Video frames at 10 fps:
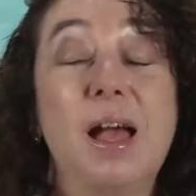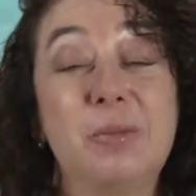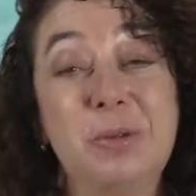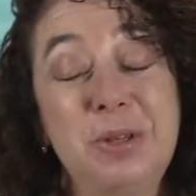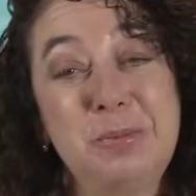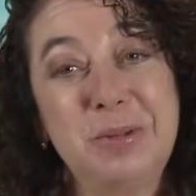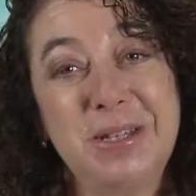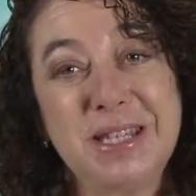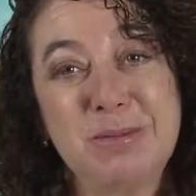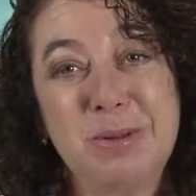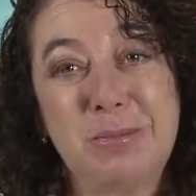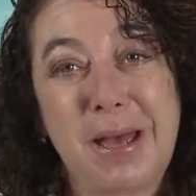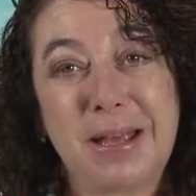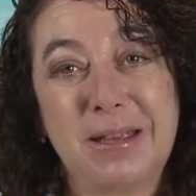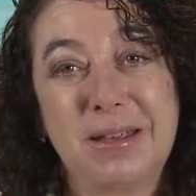I'm really pleased to be
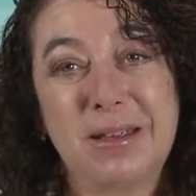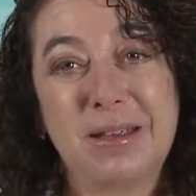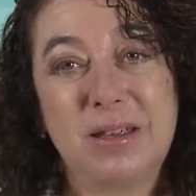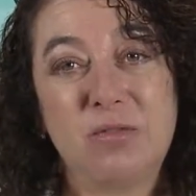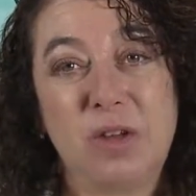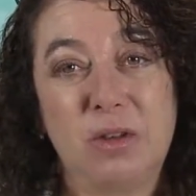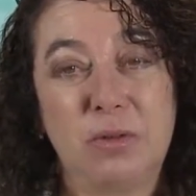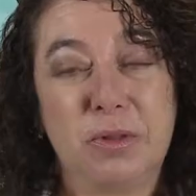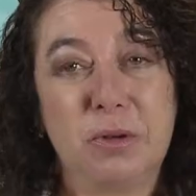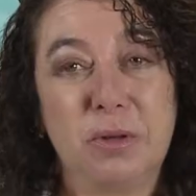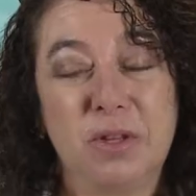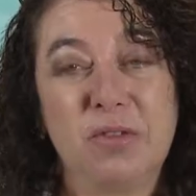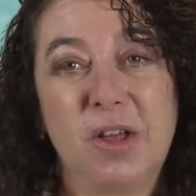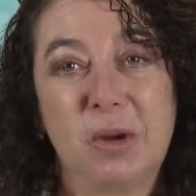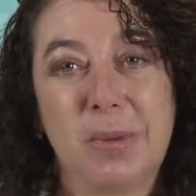back involved with the Greeley
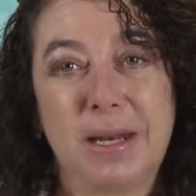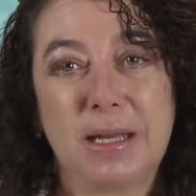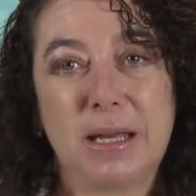Philharmonic